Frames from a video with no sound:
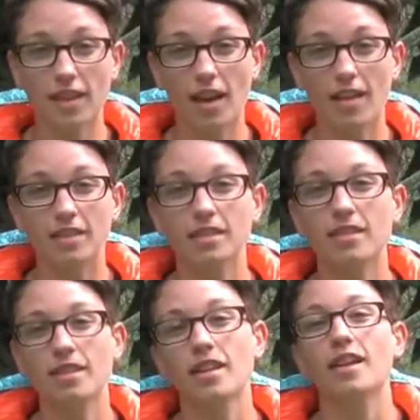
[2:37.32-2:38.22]
design
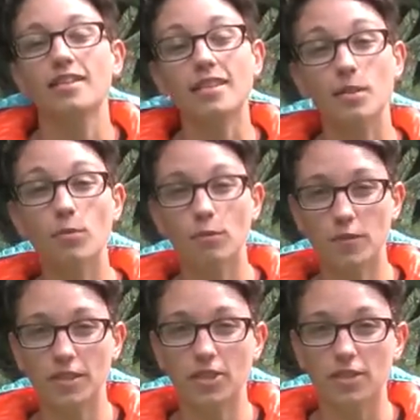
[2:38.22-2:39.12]
and simple
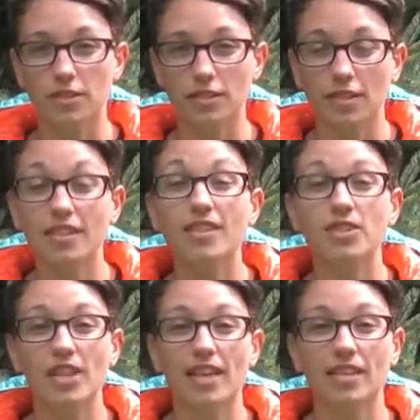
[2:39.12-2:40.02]
features, this is
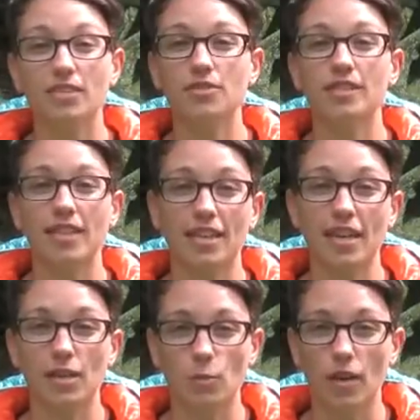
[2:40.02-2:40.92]
a jacket you can take
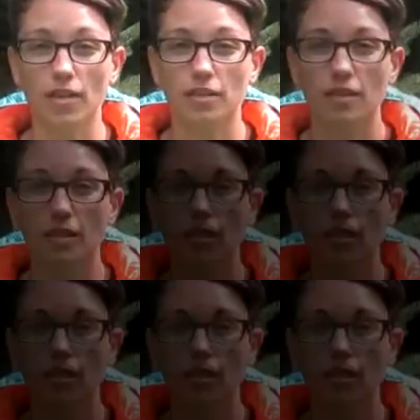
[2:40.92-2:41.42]
anywhere.